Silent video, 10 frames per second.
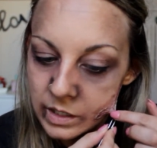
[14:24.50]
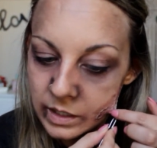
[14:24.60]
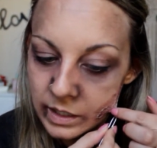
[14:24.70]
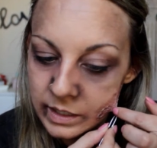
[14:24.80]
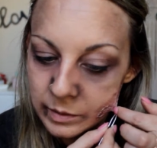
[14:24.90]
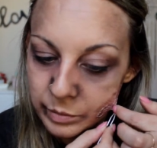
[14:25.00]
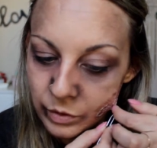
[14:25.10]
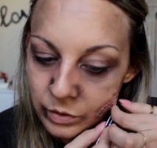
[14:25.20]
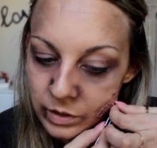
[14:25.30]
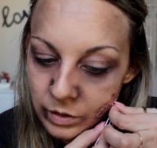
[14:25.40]
And kind of
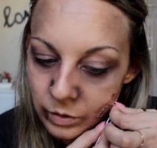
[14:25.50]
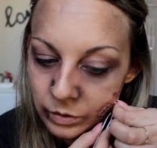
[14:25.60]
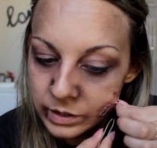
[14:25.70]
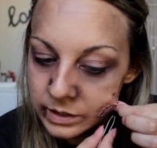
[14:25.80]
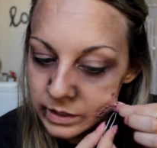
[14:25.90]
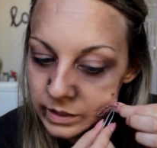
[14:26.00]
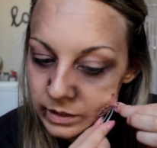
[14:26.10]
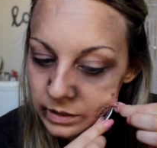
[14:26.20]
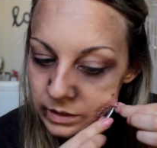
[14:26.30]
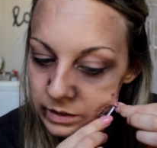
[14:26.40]
poke a hole in
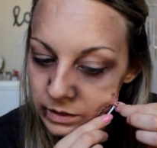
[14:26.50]
there.